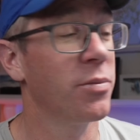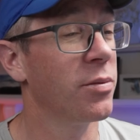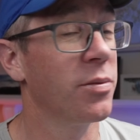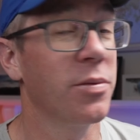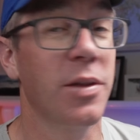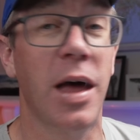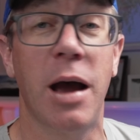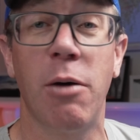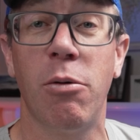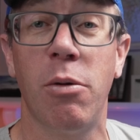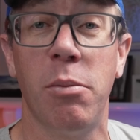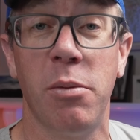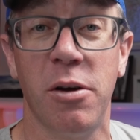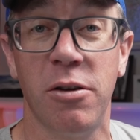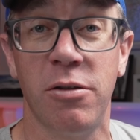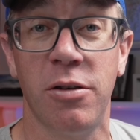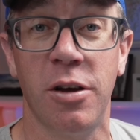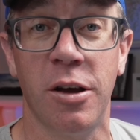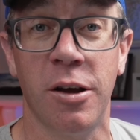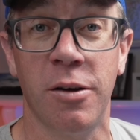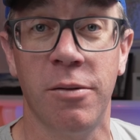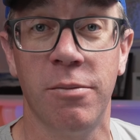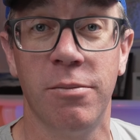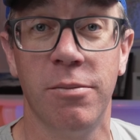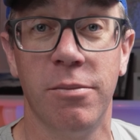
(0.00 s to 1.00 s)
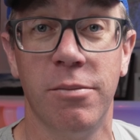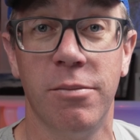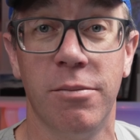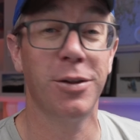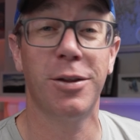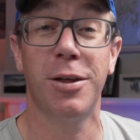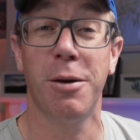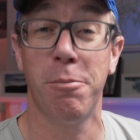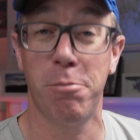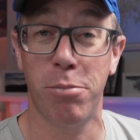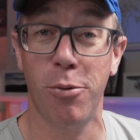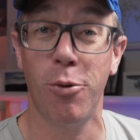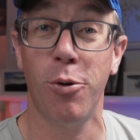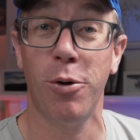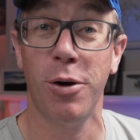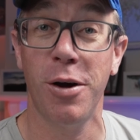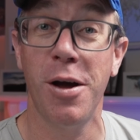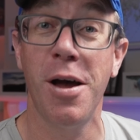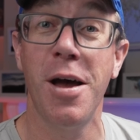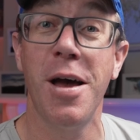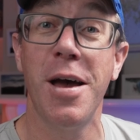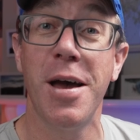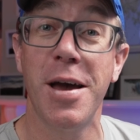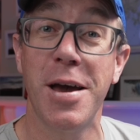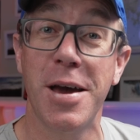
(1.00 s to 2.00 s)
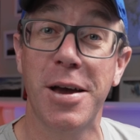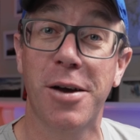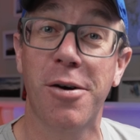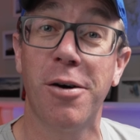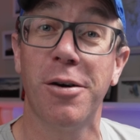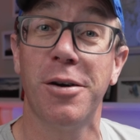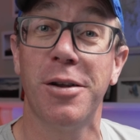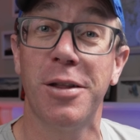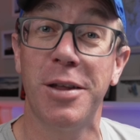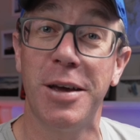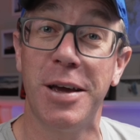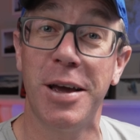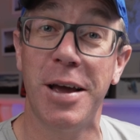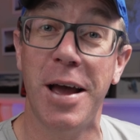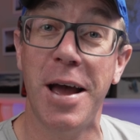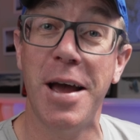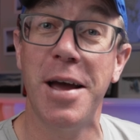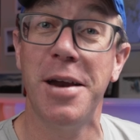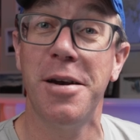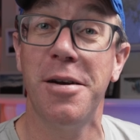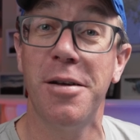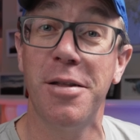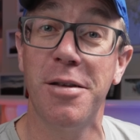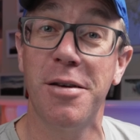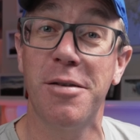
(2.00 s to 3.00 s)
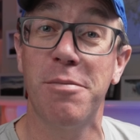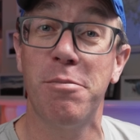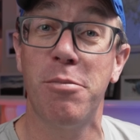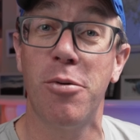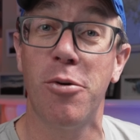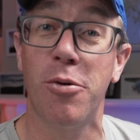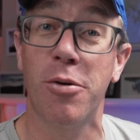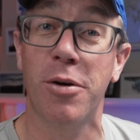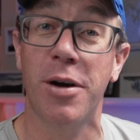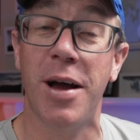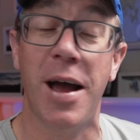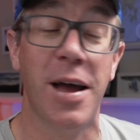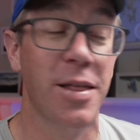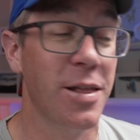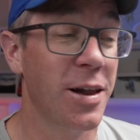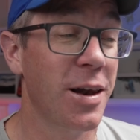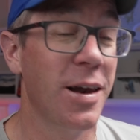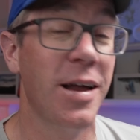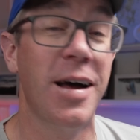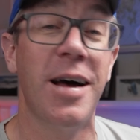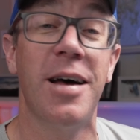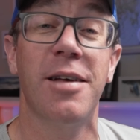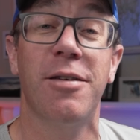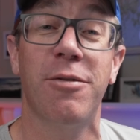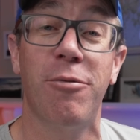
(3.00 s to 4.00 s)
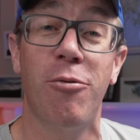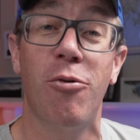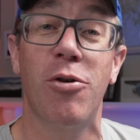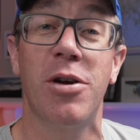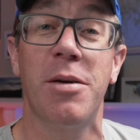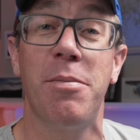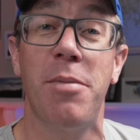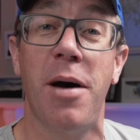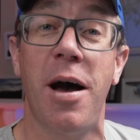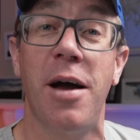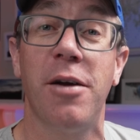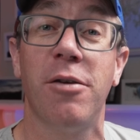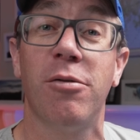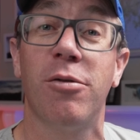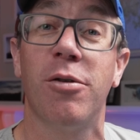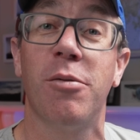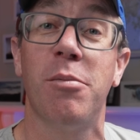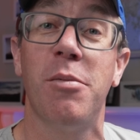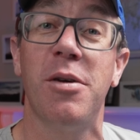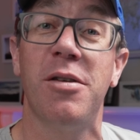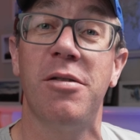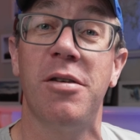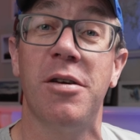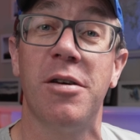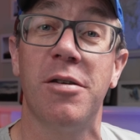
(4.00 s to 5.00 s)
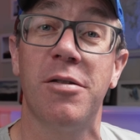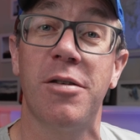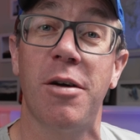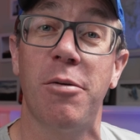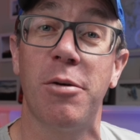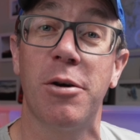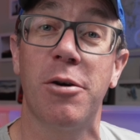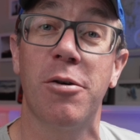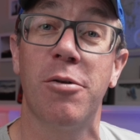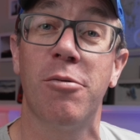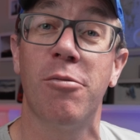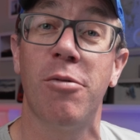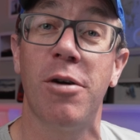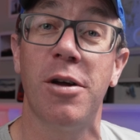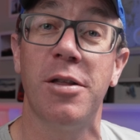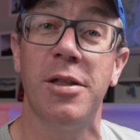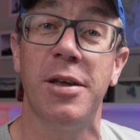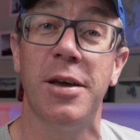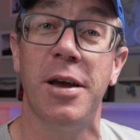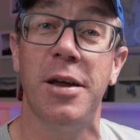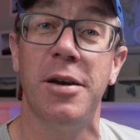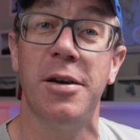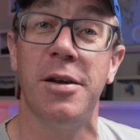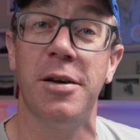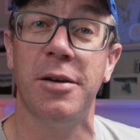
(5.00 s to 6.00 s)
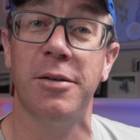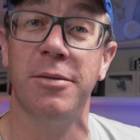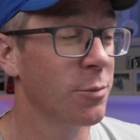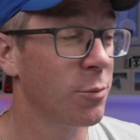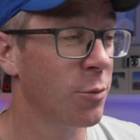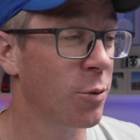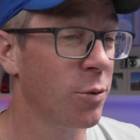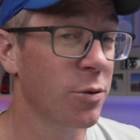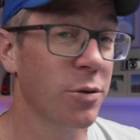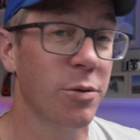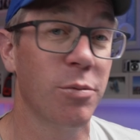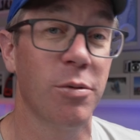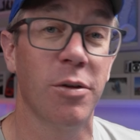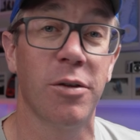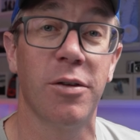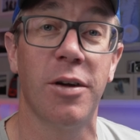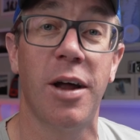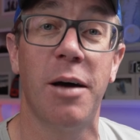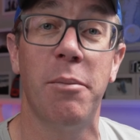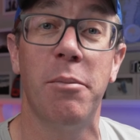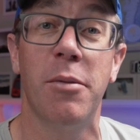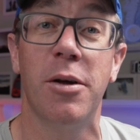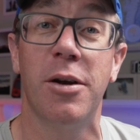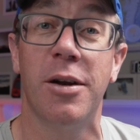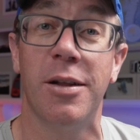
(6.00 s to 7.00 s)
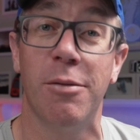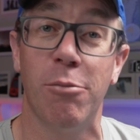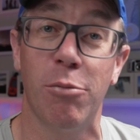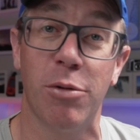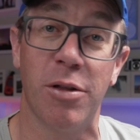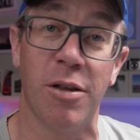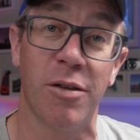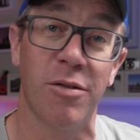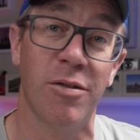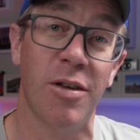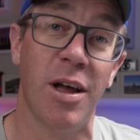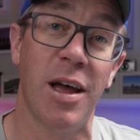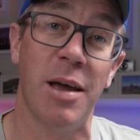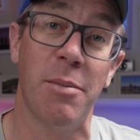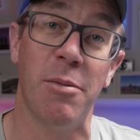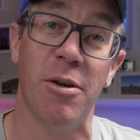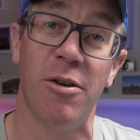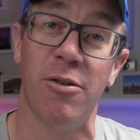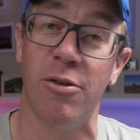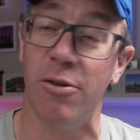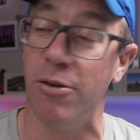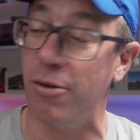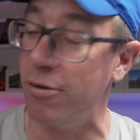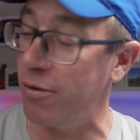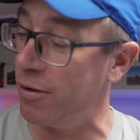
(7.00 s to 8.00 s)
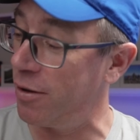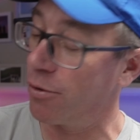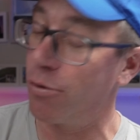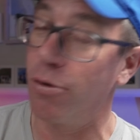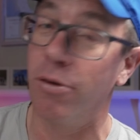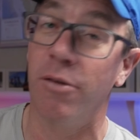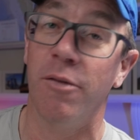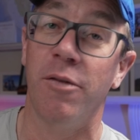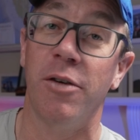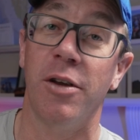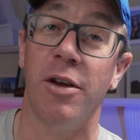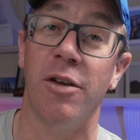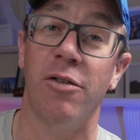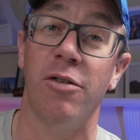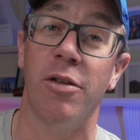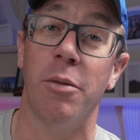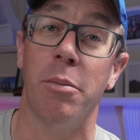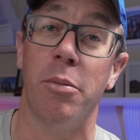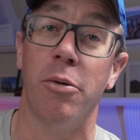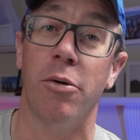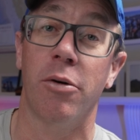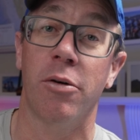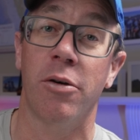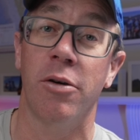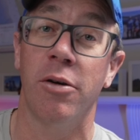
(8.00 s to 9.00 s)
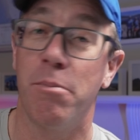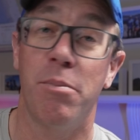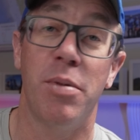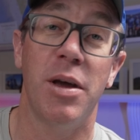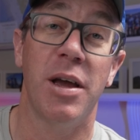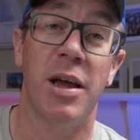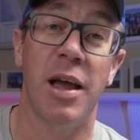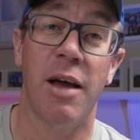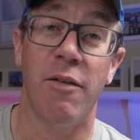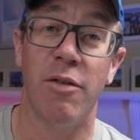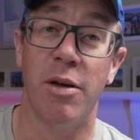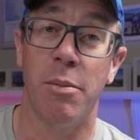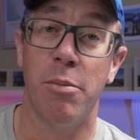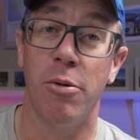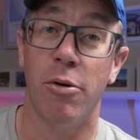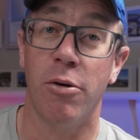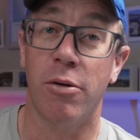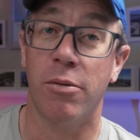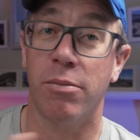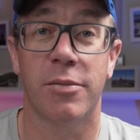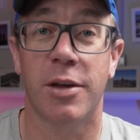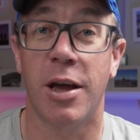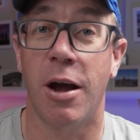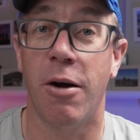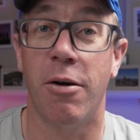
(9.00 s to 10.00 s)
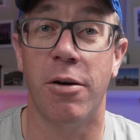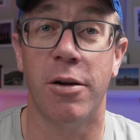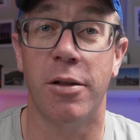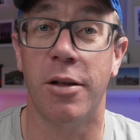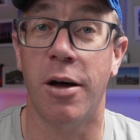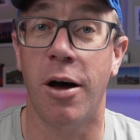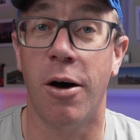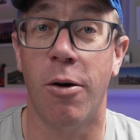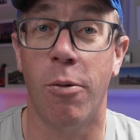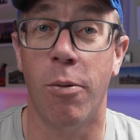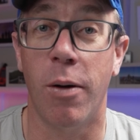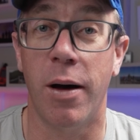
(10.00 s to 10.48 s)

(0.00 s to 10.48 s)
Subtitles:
They were missing. The book, he got to the end of this book and the last 40 pages were missing, so he couldn't read the ending. Walter was lumbered with the same issue, couldn't finish the book, big heavy book, carried it the whole